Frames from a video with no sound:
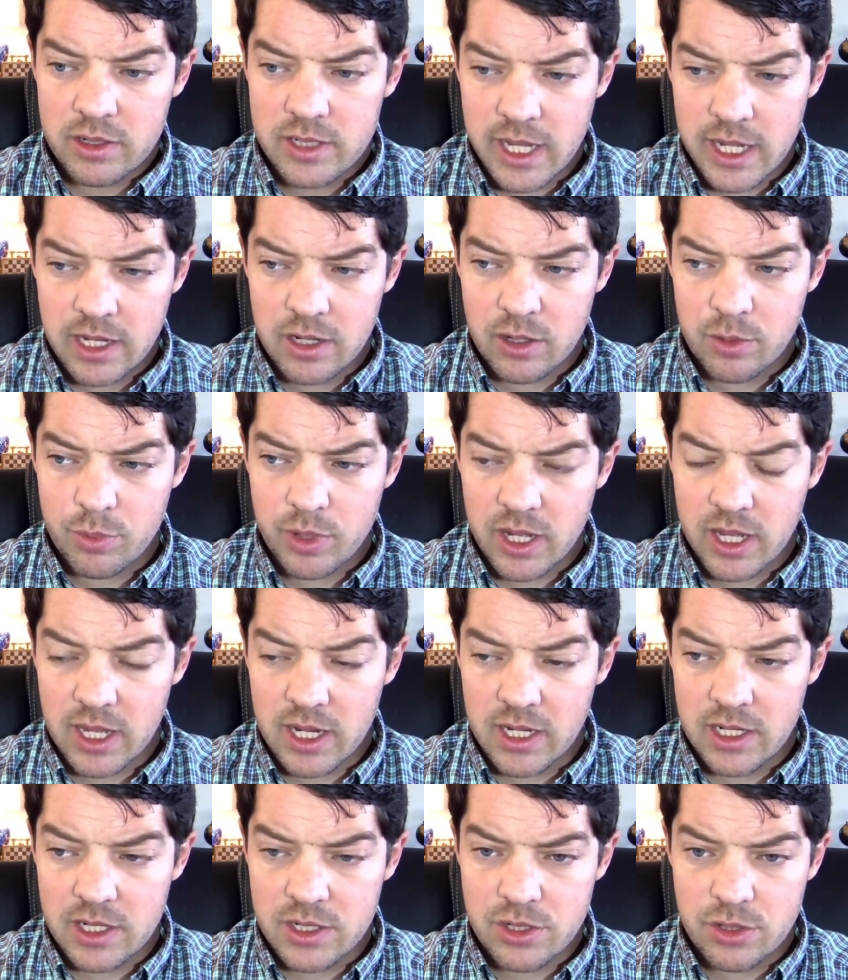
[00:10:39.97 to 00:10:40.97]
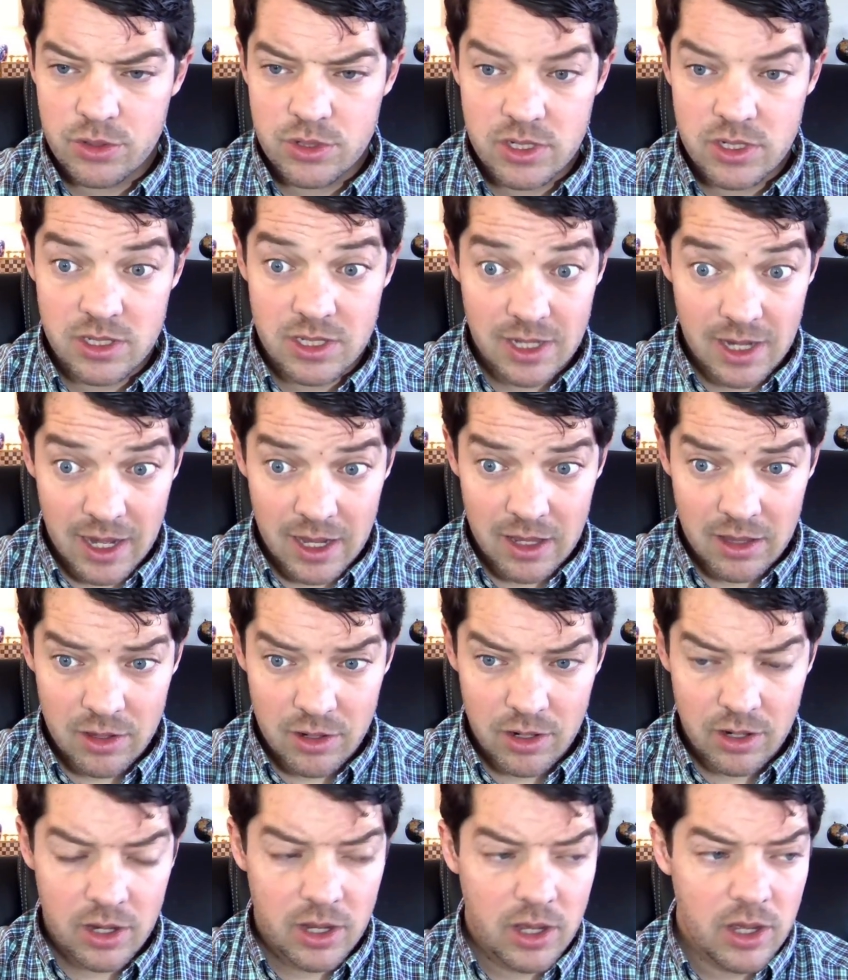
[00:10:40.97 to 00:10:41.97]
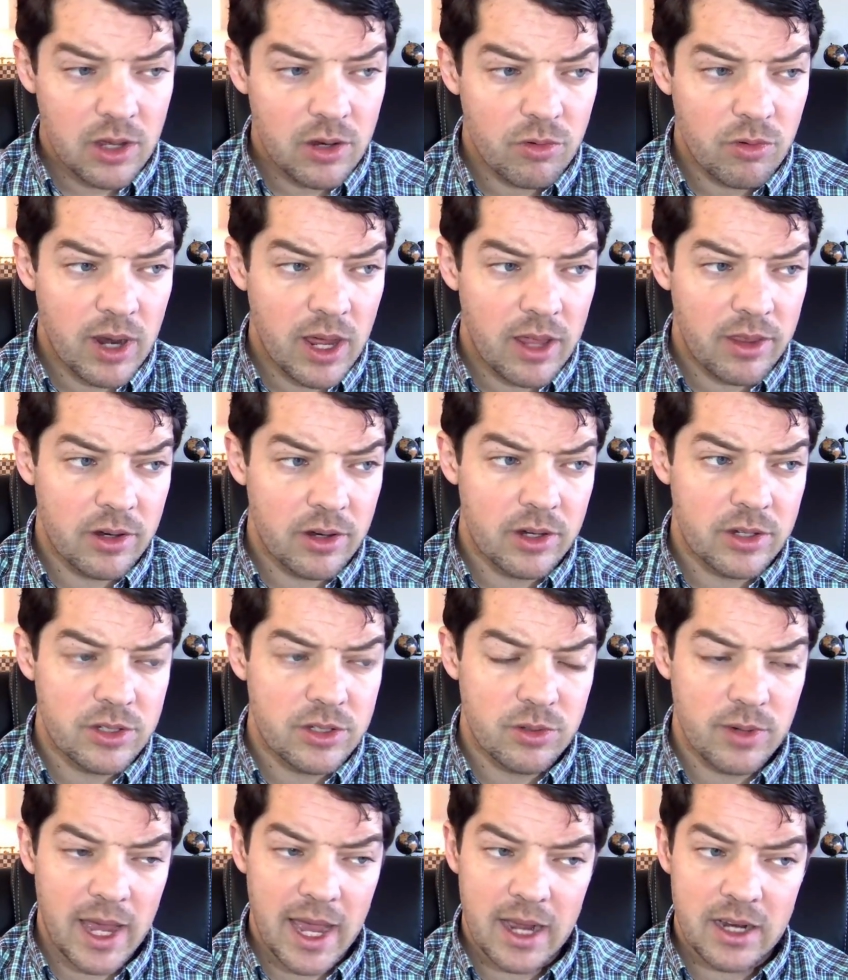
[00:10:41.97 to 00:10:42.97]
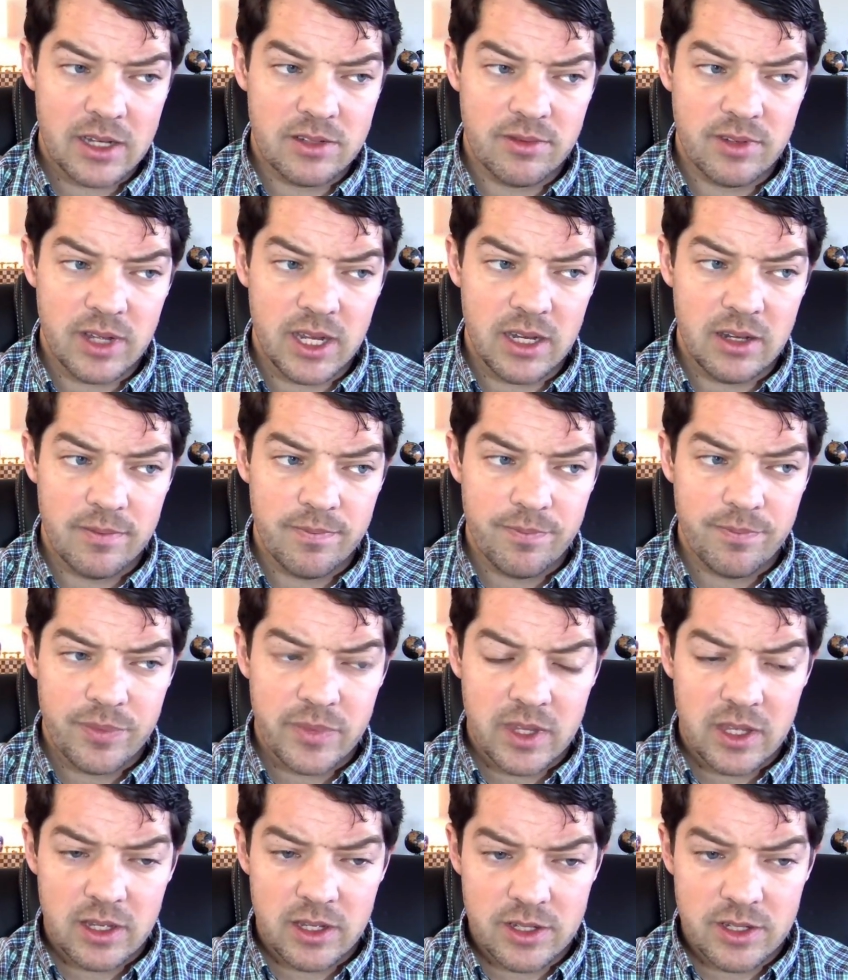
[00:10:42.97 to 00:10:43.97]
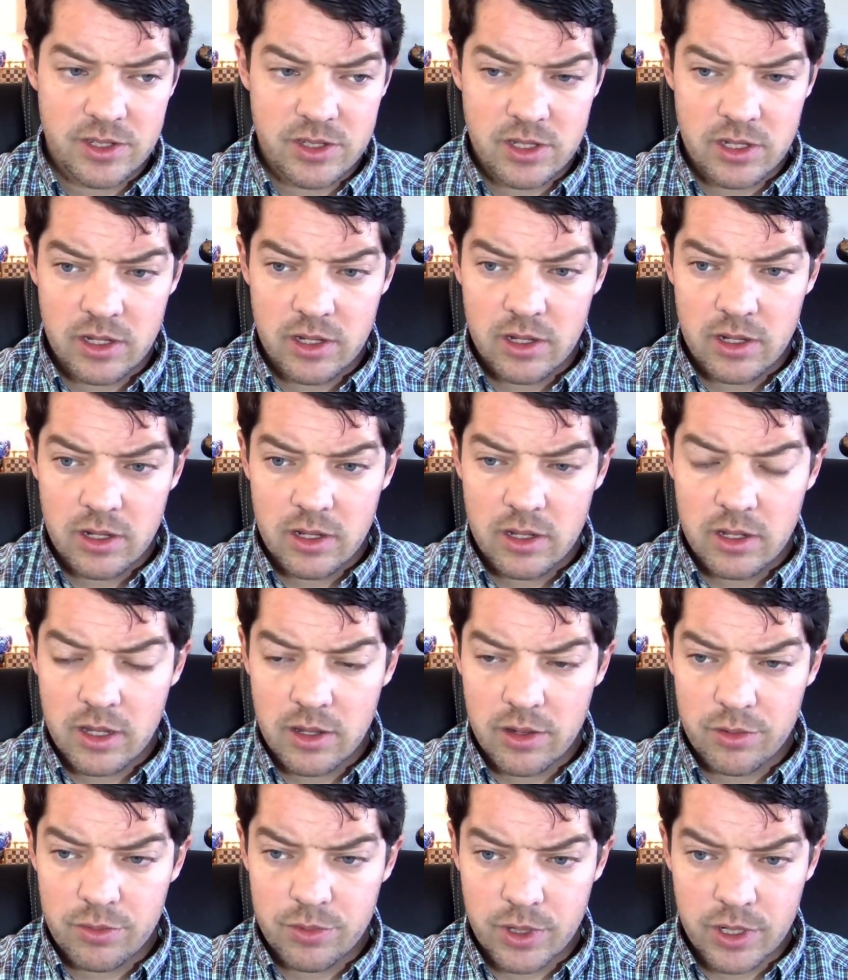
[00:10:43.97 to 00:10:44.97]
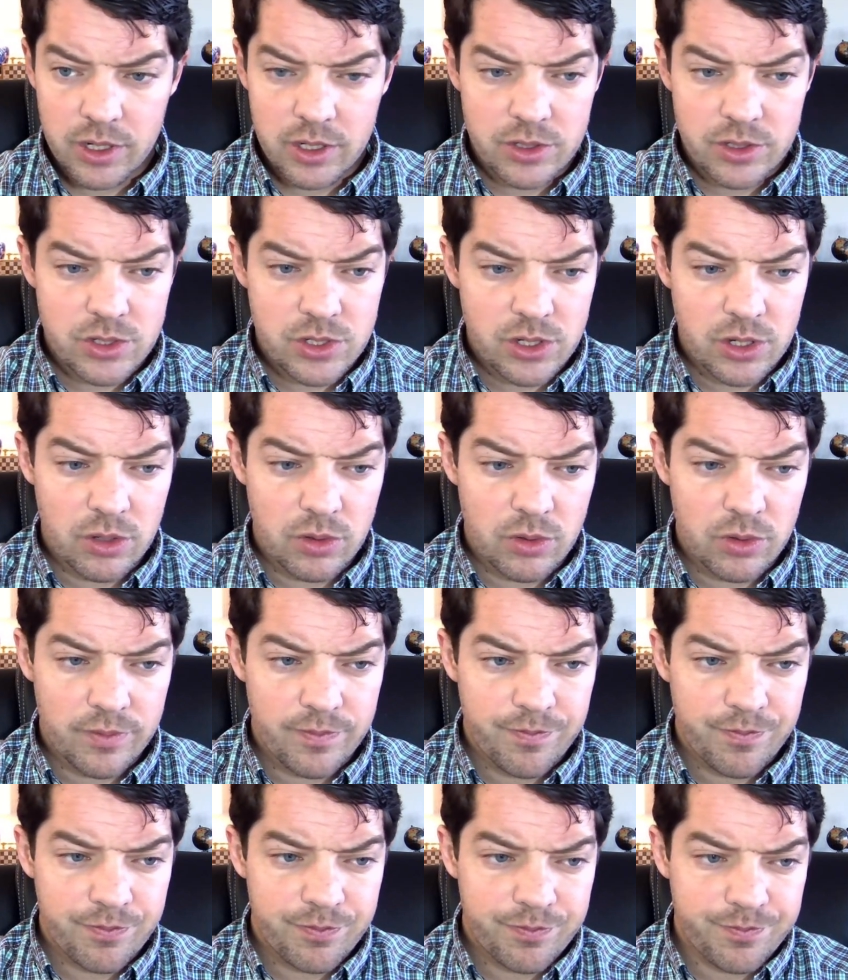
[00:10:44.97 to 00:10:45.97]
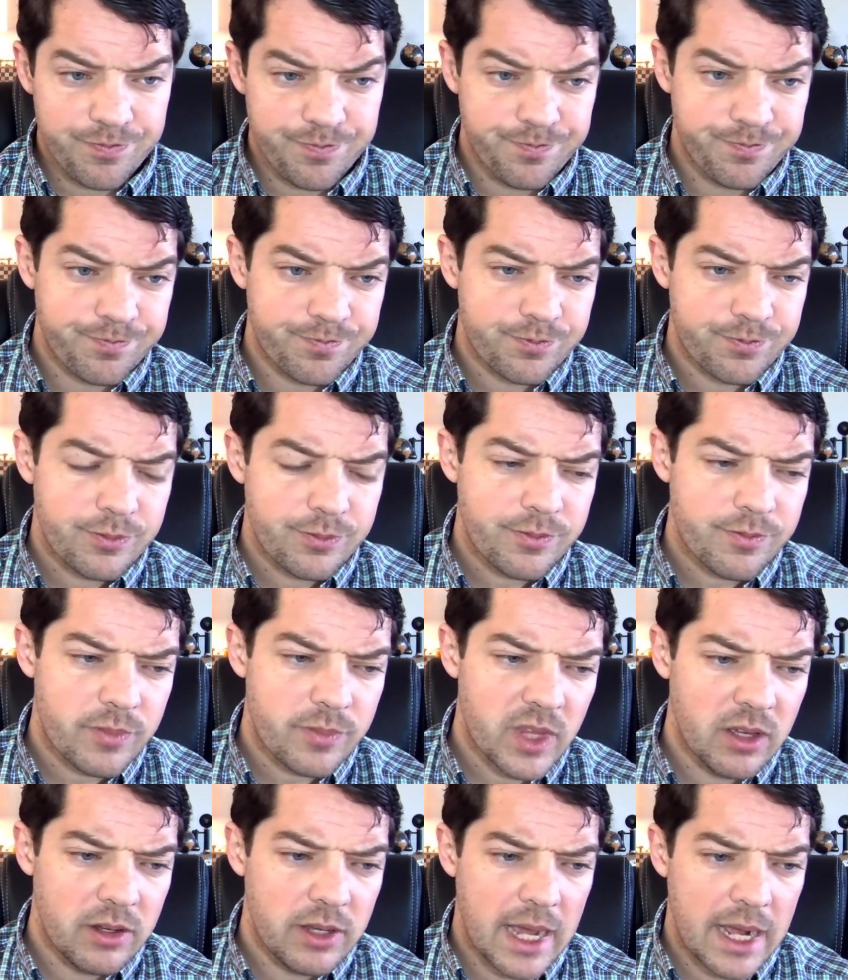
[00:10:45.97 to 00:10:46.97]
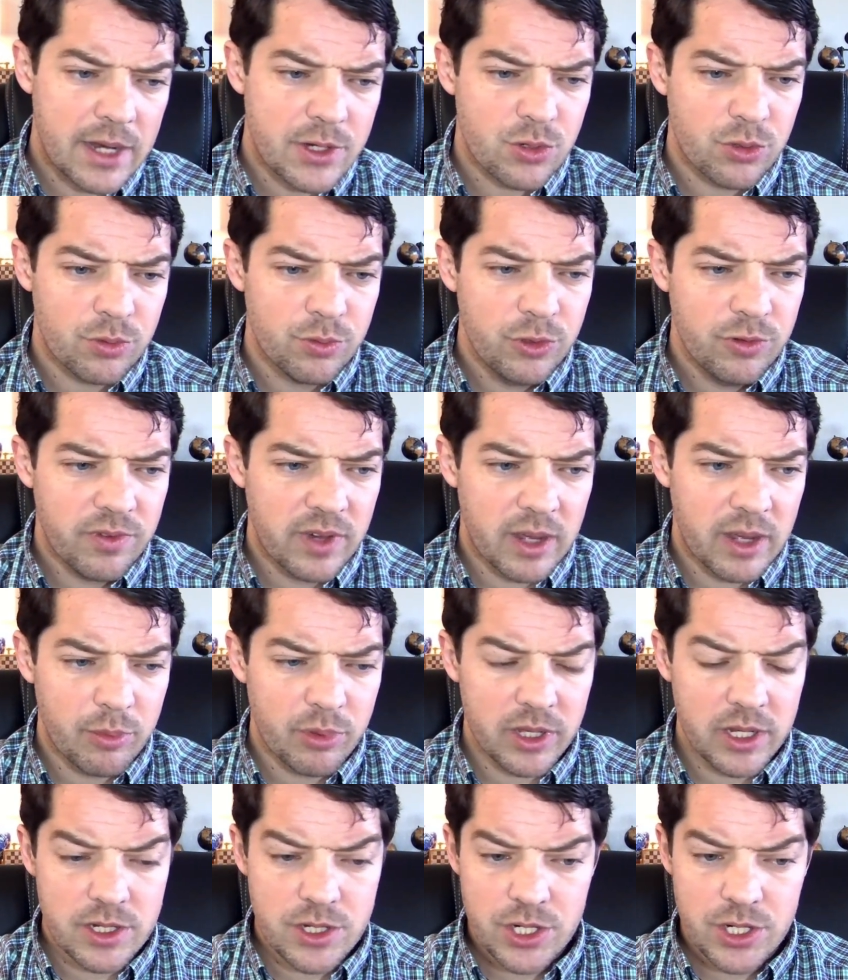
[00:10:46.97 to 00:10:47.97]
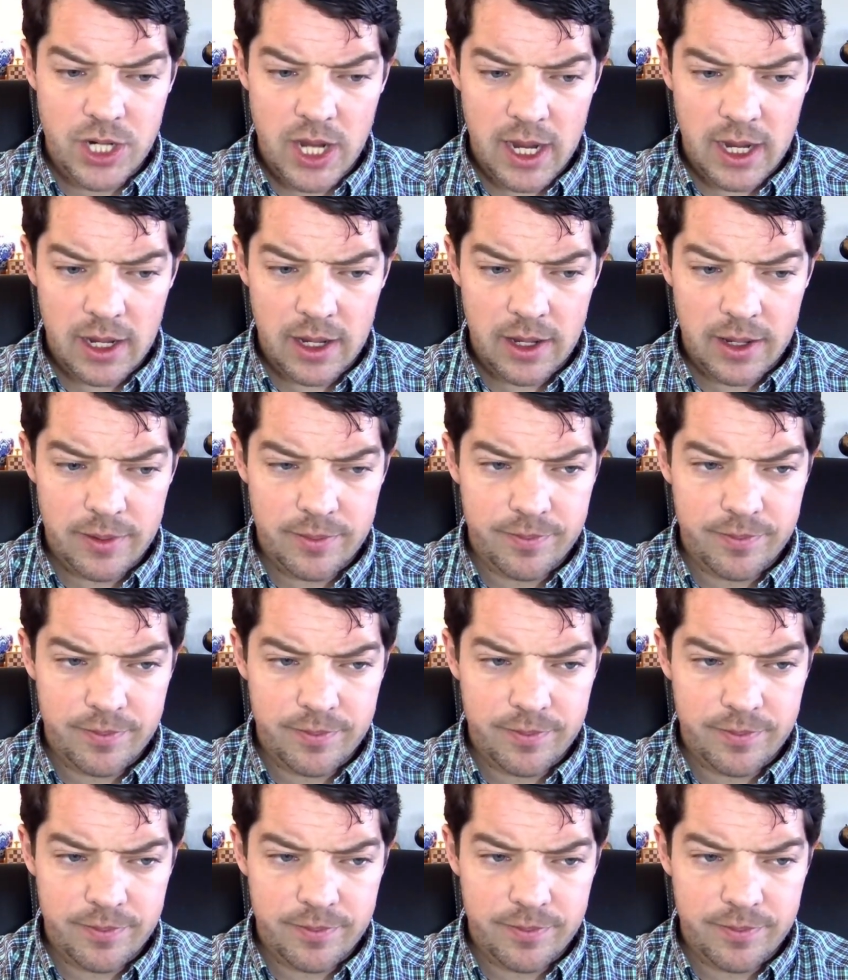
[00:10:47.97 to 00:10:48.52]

Take your pick, and he chooses neither, rather to activate his other rook. So natural move, I played check.